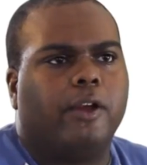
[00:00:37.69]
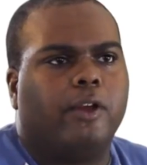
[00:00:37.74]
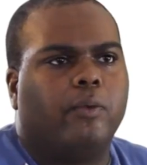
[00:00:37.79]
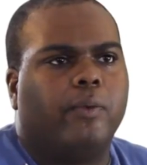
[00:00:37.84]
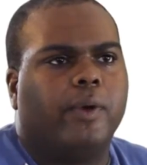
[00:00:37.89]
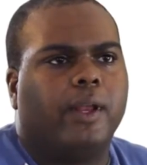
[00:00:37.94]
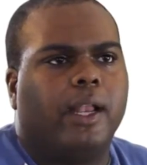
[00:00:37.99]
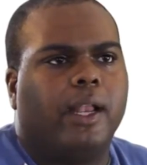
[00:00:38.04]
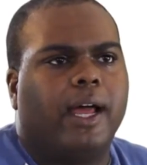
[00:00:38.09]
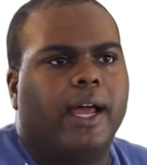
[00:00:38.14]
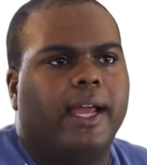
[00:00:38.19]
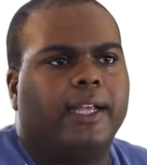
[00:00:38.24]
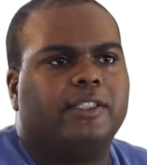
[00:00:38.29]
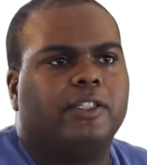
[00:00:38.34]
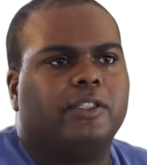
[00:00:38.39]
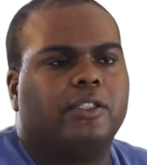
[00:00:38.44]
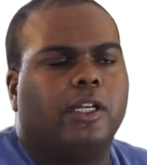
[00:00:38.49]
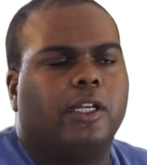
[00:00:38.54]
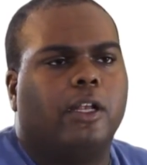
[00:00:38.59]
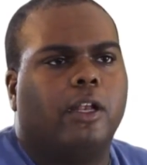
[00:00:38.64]
you realize
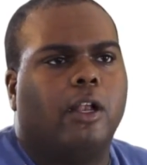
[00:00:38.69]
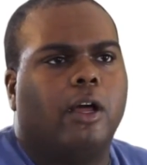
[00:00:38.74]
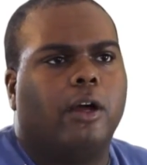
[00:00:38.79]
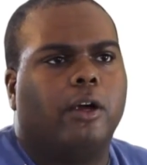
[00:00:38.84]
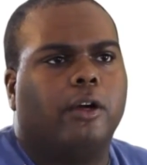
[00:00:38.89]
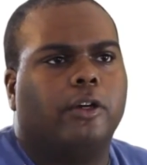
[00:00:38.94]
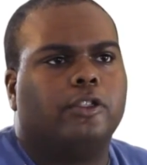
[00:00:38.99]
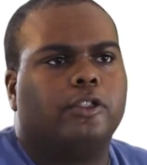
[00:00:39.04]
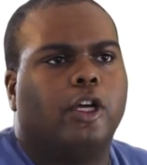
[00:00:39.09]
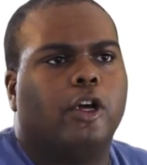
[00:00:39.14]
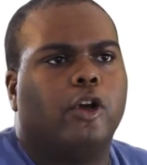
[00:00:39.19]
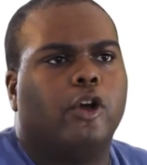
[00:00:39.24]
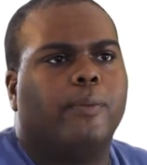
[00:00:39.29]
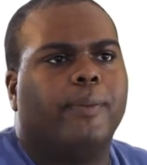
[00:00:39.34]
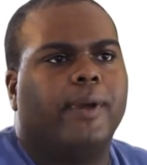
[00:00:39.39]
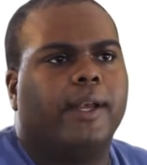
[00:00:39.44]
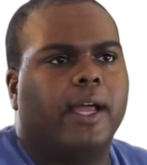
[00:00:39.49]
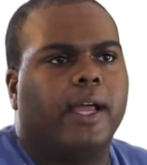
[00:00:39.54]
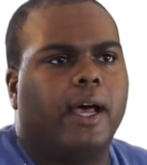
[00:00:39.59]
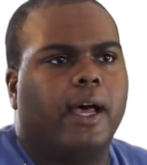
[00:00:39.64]
there's a large herd
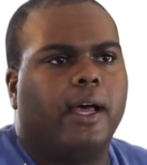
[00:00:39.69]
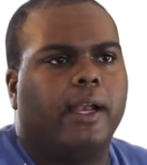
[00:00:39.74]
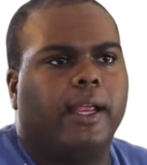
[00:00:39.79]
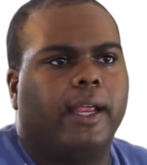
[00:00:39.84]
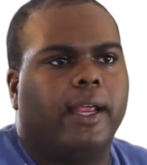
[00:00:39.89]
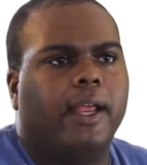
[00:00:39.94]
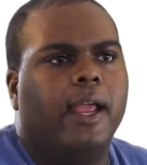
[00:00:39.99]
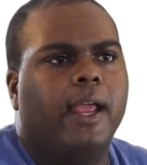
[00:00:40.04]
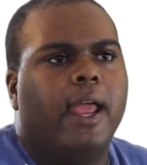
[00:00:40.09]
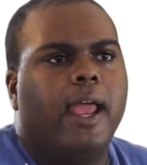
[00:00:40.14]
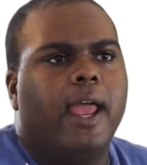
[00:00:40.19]
mentality.